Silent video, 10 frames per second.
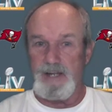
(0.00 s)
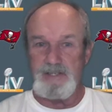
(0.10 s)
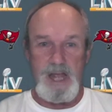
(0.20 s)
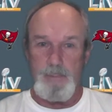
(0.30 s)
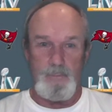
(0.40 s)

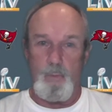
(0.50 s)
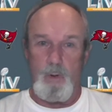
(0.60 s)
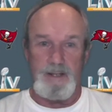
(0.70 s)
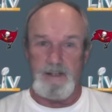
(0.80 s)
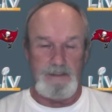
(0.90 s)
job of
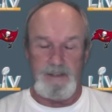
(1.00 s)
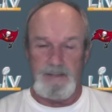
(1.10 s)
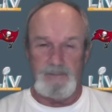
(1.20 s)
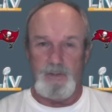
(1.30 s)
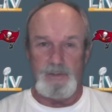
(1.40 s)
working
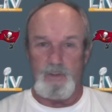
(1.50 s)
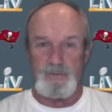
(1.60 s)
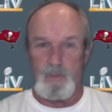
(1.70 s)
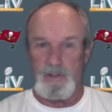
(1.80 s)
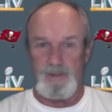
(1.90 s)
and doing those
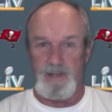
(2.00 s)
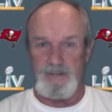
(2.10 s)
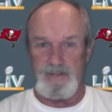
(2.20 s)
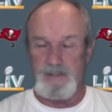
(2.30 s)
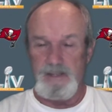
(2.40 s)
sort of
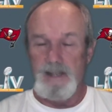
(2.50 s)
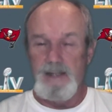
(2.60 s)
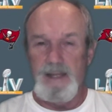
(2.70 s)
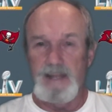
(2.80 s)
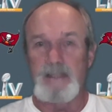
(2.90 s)
things
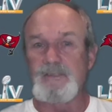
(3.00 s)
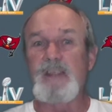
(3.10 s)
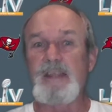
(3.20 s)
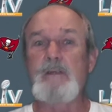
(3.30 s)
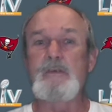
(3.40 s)
and
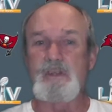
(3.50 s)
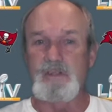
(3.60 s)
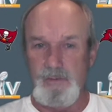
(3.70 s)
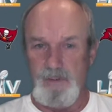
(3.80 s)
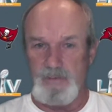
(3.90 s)
continues to
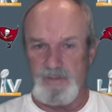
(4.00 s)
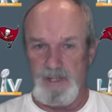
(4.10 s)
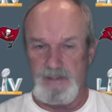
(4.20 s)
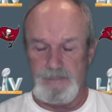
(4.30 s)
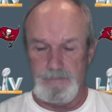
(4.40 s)
do those things.